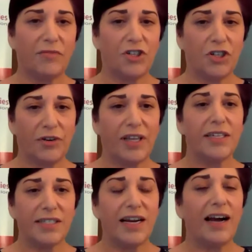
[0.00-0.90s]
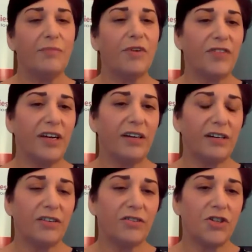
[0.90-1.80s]
during this time of
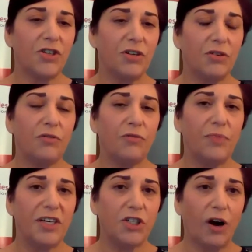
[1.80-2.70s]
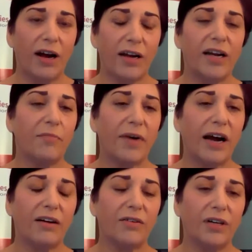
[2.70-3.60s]
year to be talking
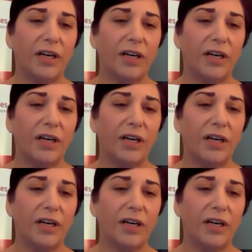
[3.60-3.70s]
about